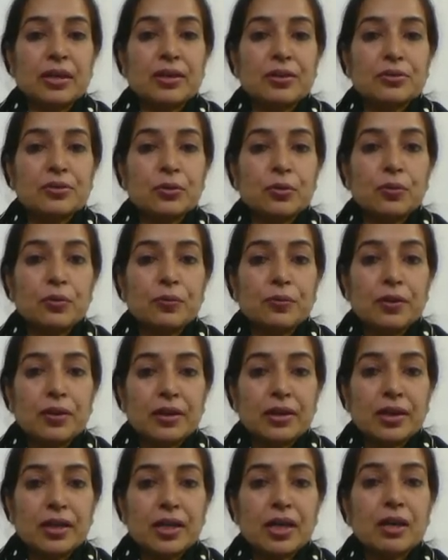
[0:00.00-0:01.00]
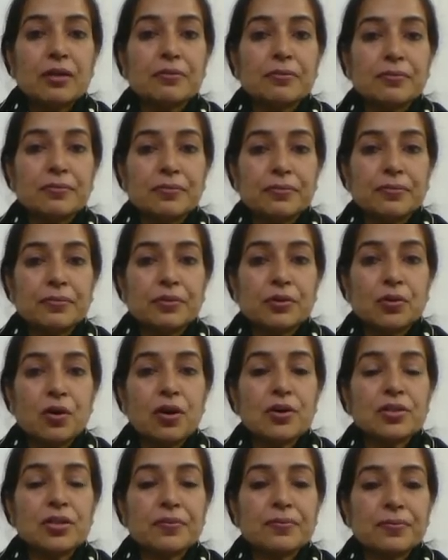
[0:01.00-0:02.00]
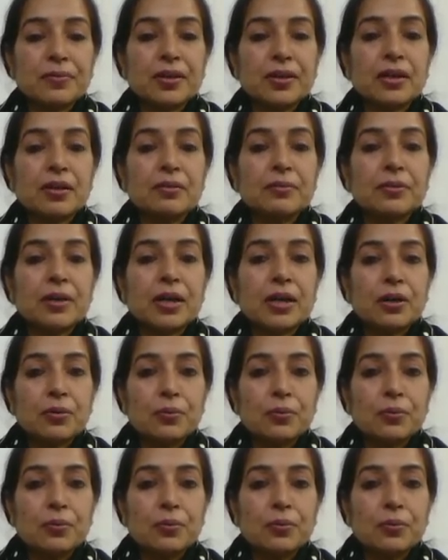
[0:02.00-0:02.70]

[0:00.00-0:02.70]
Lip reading: So love, God of love,